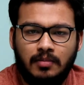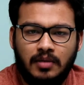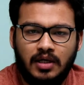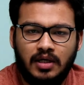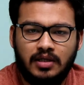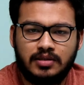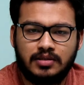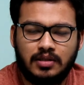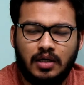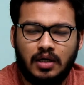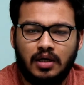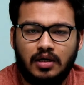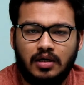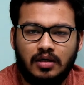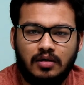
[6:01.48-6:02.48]
make
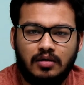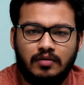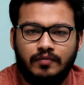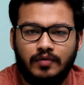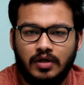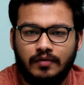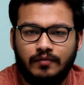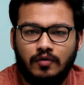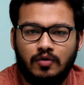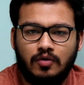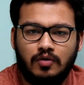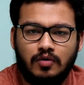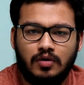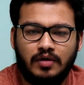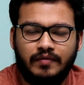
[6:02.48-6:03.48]
our
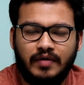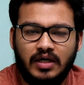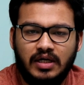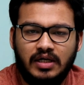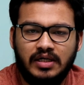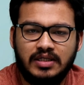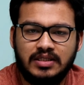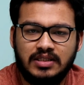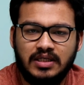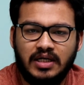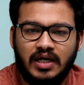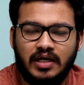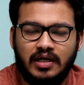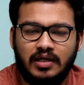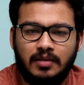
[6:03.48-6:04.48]
workflow very
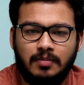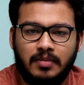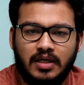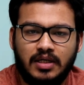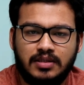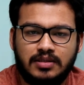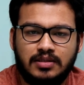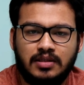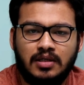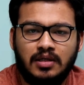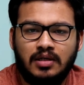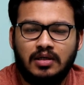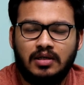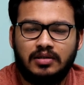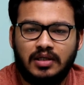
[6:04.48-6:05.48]
easy, and it makes
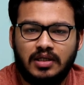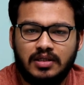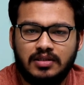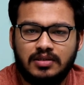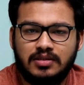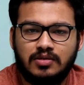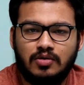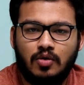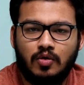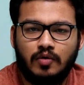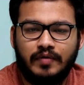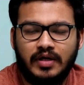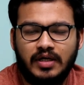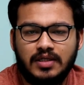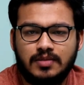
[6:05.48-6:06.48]
things go
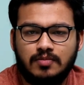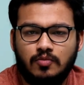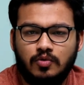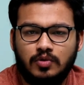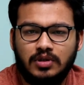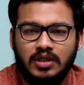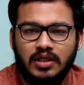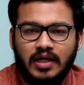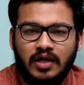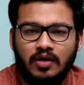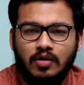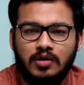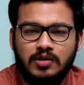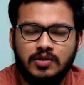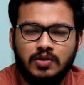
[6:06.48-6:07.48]
very smoothly, and
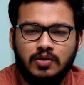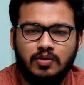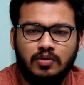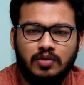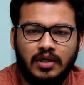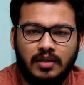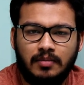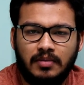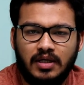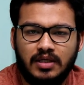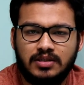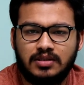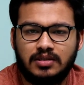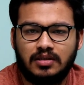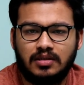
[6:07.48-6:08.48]
also it
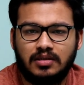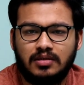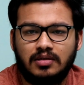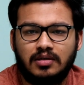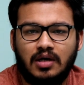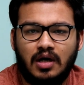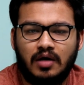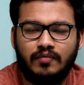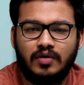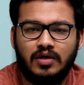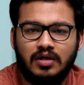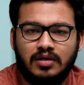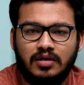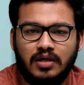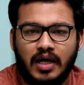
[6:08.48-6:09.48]
makes our
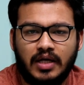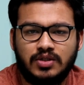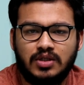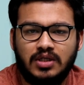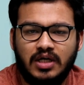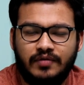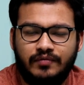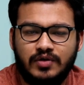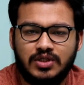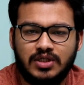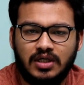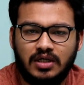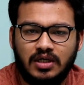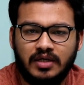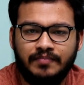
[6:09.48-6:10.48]
work actually
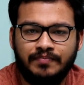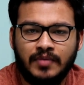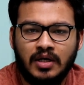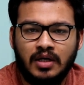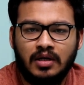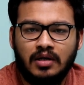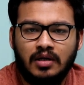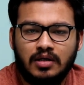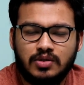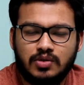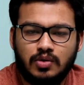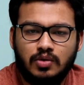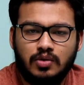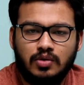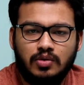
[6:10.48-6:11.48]
efficiently.
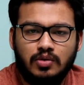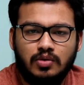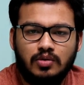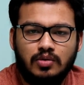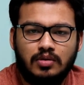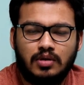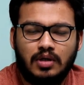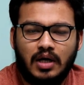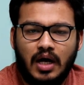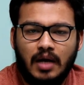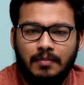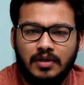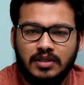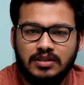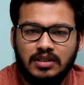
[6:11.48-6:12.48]
So
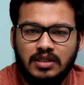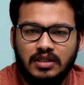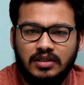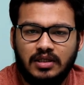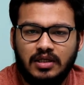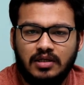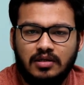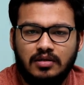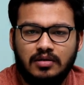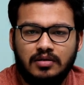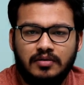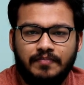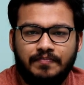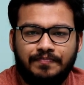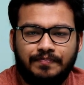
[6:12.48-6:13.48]
I personally think
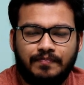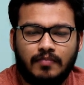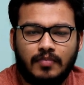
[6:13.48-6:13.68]
Google